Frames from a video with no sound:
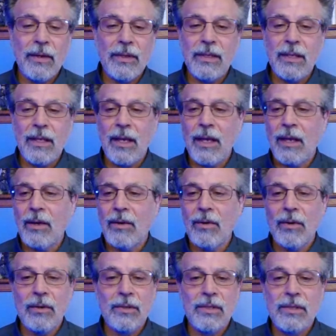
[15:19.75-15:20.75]
Do it every
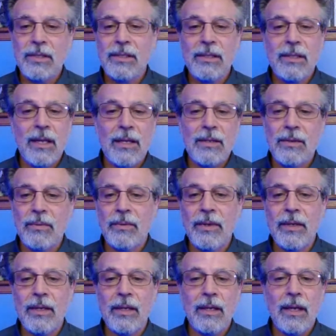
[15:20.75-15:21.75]
day or 6
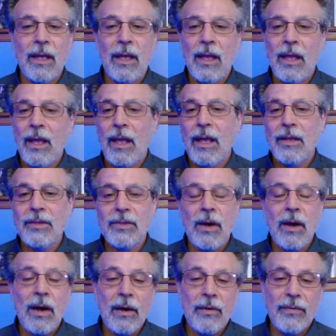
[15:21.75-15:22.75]
days a week,
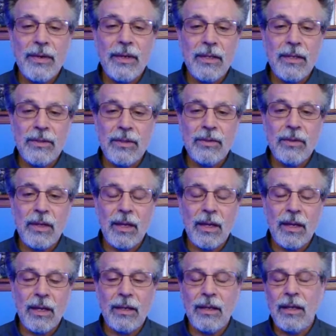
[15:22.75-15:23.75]
as often as you
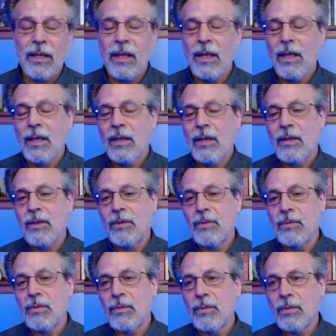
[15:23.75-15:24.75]
can.
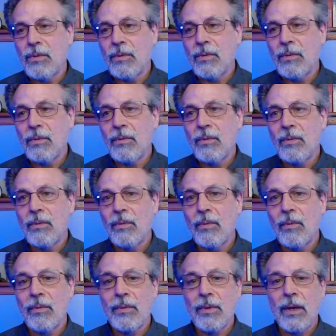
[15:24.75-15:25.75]
You
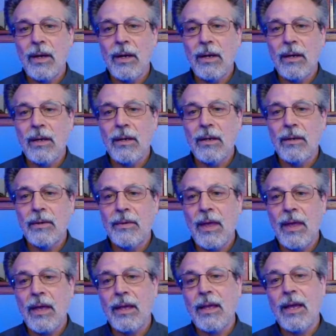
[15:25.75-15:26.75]

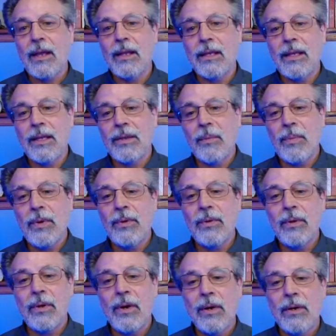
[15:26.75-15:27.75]
and again, the
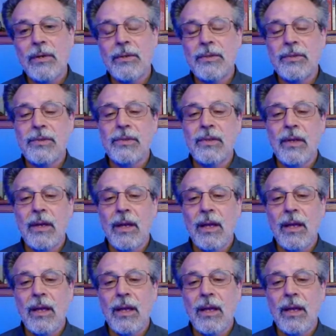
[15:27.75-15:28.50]
protocols.